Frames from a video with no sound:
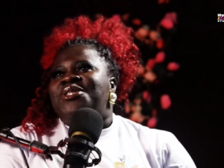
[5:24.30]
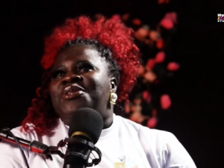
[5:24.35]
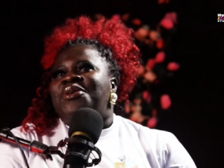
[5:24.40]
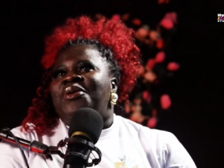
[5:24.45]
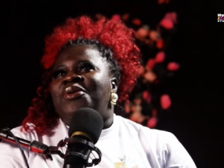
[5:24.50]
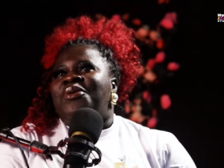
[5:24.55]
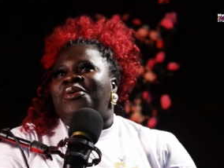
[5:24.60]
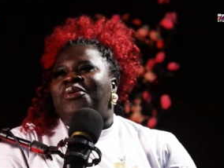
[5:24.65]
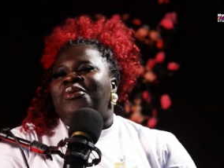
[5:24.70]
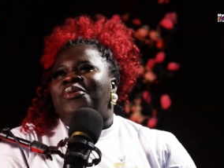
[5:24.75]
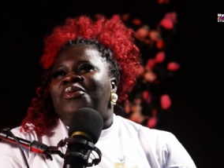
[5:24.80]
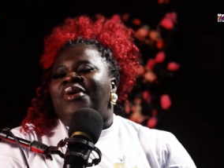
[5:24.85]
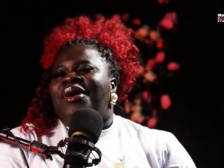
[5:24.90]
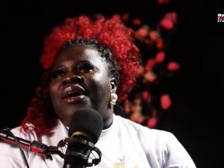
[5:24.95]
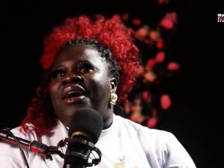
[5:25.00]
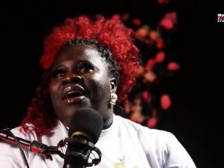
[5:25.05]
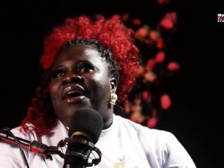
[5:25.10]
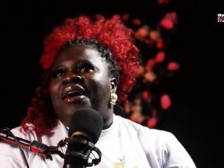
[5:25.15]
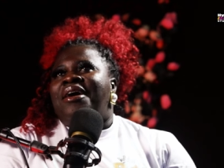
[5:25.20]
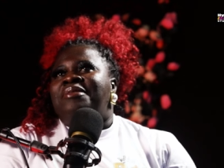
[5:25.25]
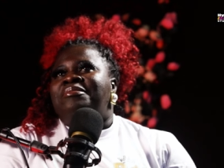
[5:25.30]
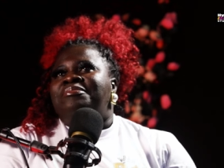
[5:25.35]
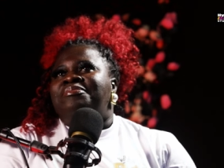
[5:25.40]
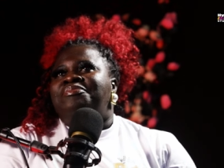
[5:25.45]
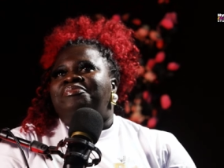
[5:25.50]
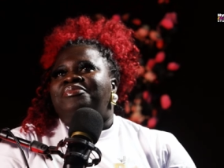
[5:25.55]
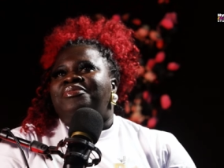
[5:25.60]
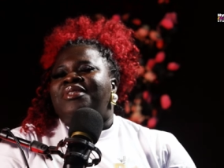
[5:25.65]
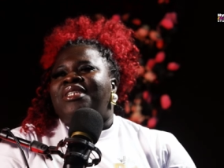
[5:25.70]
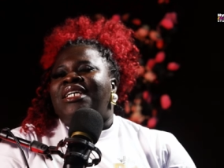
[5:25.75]
so,
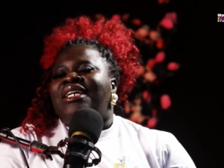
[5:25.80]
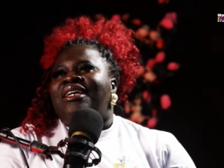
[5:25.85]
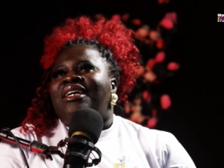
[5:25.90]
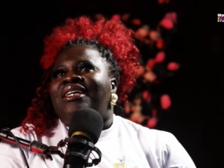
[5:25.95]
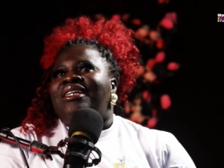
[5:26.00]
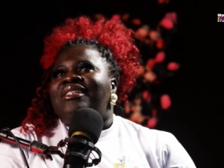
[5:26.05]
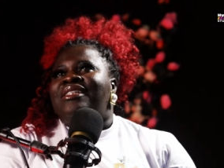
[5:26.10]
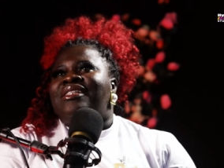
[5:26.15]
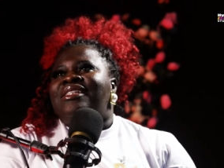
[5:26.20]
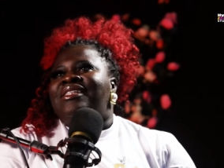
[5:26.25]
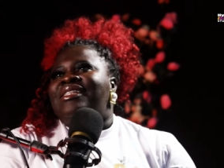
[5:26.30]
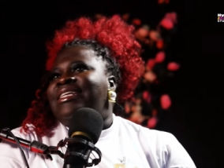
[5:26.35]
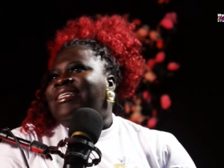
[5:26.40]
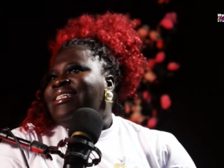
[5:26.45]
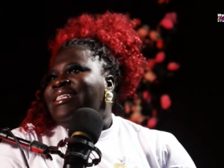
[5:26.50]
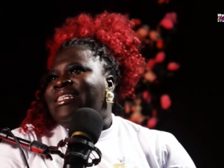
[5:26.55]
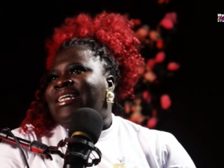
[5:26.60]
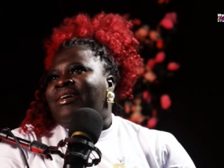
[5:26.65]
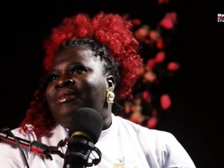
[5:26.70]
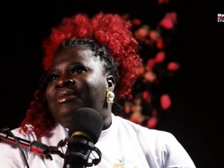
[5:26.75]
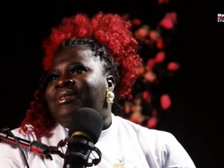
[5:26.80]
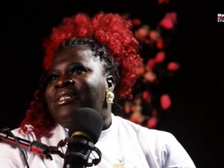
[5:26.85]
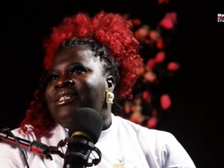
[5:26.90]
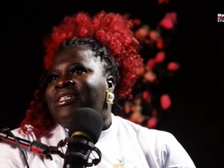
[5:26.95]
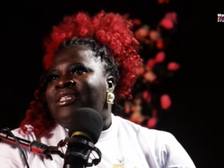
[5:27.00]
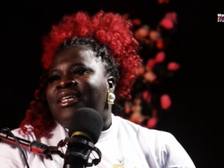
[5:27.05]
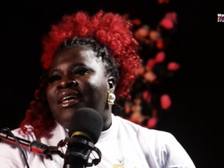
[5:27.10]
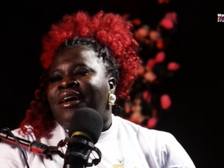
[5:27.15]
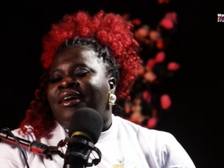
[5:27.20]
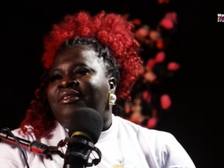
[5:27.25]
um, since I was
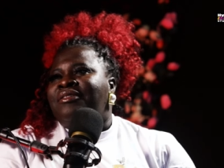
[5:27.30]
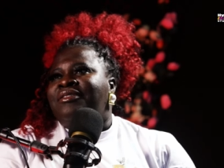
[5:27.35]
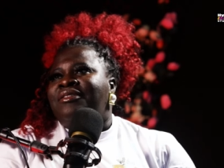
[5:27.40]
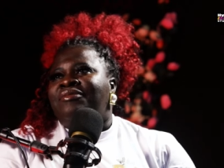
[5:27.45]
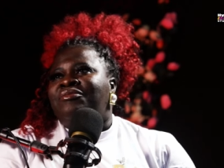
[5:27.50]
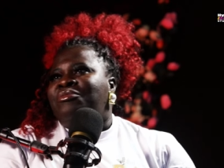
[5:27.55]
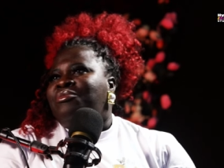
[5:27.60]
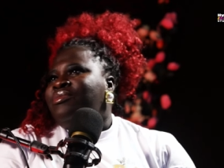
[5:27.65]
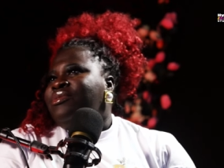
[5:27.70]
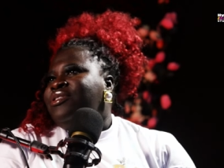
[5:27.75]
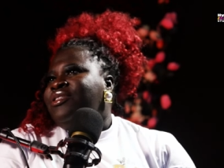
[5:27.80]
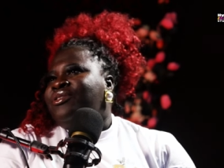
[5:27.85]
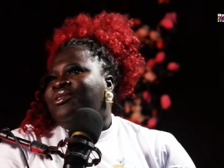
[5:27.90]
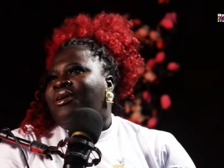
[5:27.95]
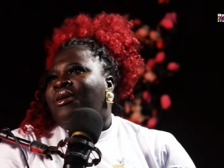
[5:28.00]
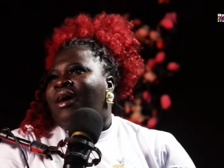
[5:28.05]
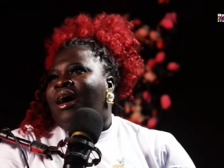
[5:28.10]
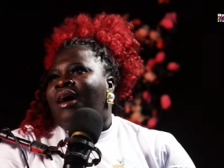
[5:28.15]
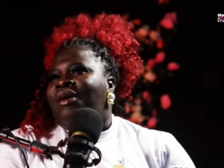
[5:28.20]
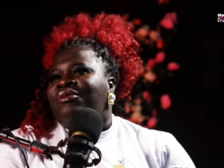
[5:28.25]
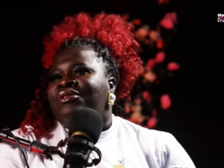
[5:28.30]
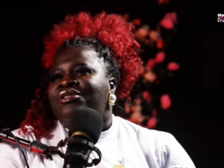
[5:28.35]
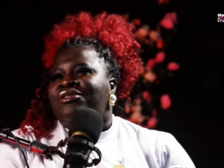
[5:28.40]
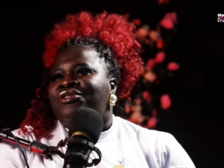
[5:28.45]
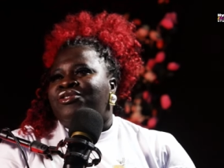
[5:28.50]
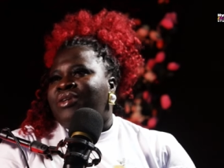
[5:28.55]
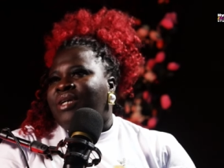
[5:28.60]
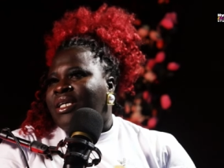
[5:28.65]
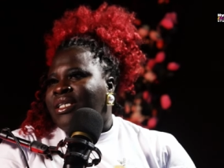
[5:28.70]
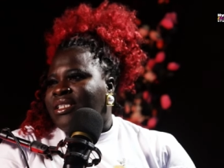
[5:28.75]
a child, uh, you know, I was
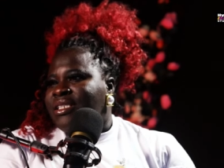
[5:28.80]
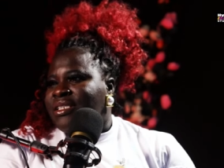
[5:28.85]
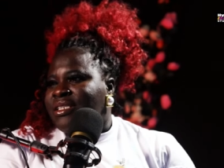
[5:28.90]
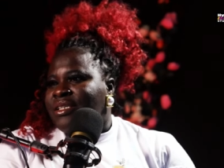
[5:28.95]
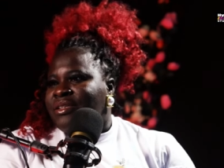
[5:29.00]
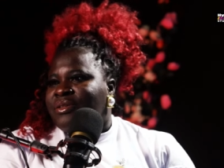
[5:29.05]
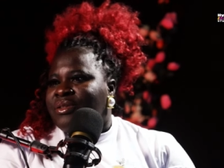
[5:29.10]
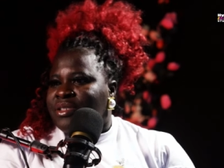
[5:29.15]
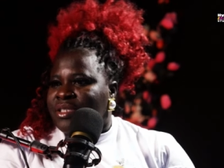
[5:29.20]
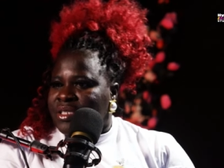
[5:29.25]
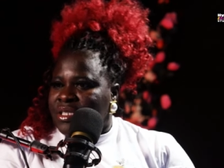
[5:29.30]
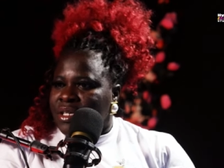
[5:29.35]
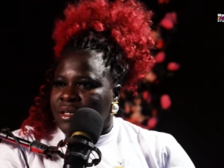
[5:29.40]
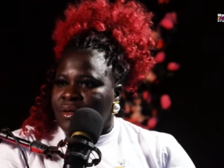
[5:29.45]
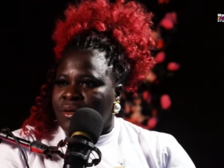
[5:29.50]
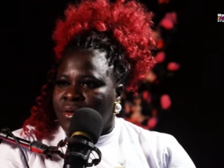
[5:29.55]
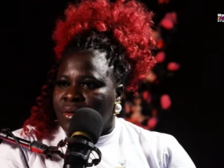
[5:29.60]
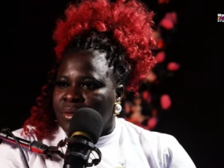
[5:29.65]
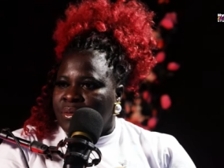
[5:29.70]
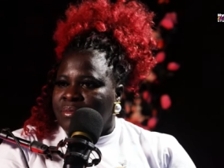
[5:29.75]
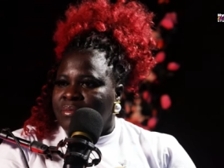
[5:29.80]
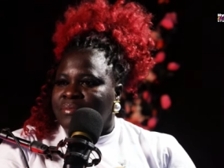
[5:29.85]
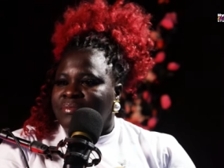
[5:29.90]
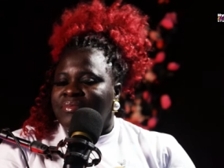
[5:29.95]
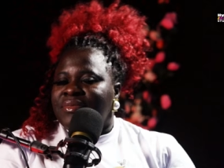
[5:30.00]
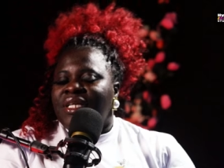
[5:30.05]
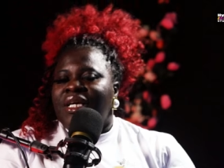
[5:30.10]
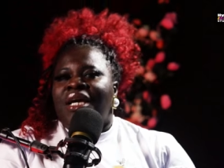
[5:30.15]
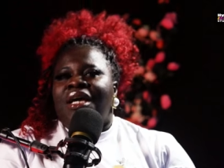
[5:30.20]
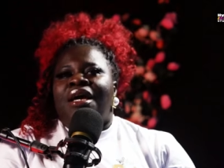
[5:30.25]
trained in a Christian home.
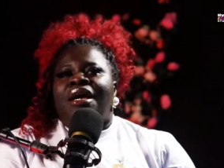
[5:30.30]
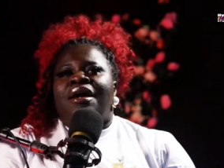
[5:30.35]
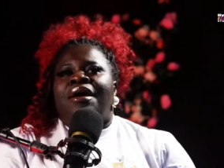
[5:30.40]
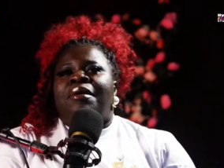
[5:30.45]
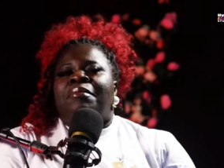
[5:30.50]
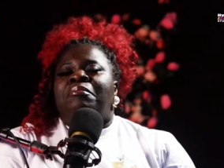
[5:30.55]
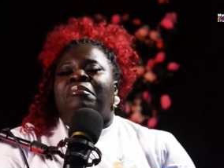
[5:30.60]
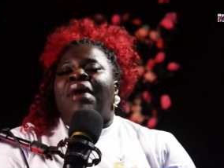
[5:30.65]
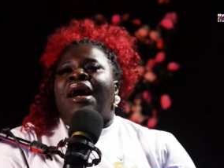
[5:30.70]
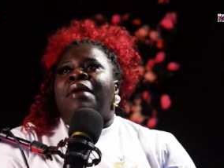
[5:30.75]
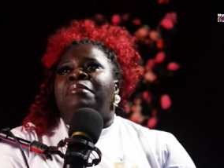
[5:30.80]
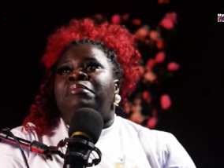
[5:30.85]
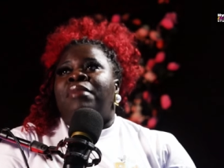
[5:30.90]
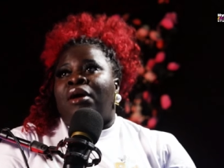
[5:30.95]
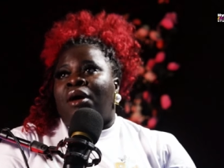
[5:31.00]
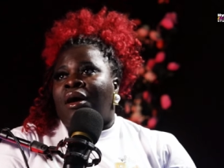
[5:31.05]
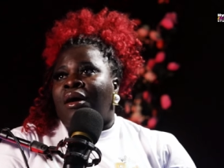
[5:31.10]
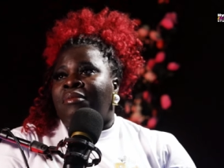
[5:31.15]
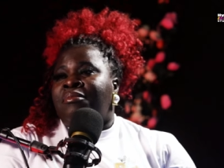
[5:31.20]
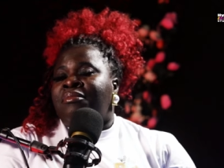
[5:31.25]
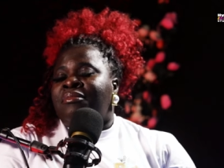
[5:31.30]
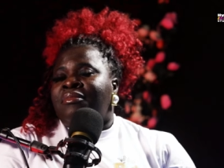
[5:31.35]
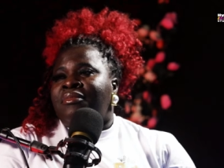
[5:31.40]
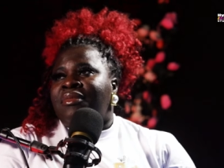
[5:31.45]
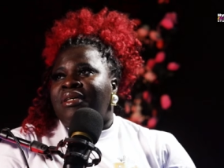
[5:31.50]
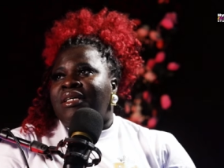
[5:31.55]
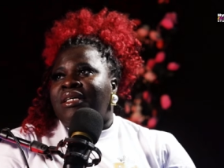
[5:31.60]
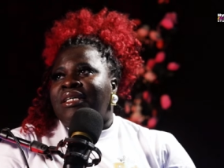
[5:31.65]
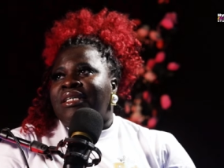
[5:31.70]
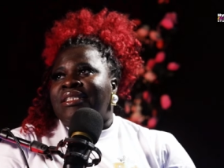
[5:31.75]
My mom
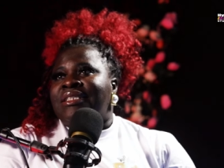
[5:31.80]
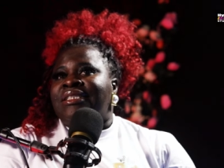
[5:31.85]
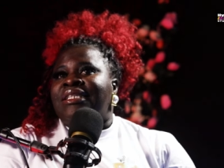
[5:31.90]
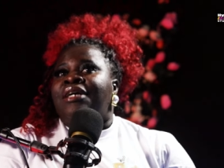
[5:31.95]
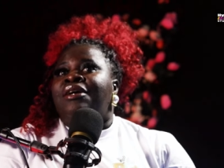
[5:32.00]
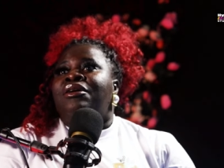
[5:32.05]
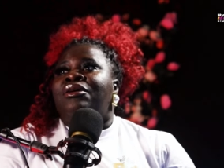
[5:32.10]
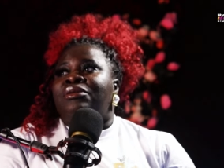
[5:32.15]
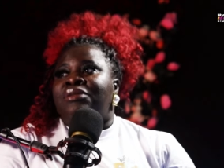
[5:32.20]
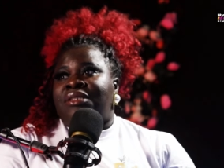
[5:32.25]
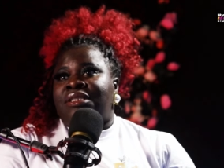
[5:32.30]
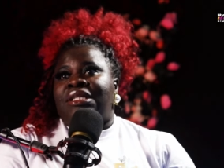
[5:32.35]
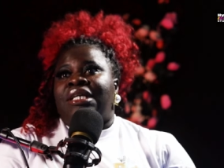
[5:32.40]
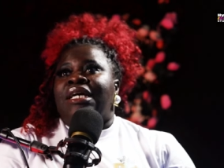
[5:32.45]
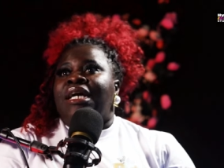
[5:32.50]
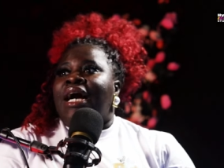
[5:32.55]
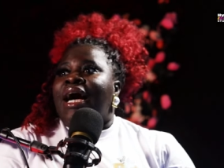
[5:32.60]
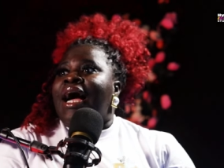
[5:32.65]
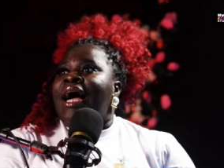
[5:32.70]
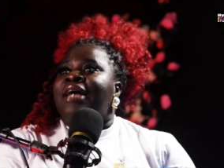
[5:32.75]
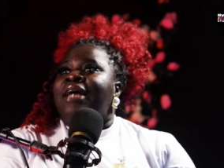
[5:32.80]
is a good singer.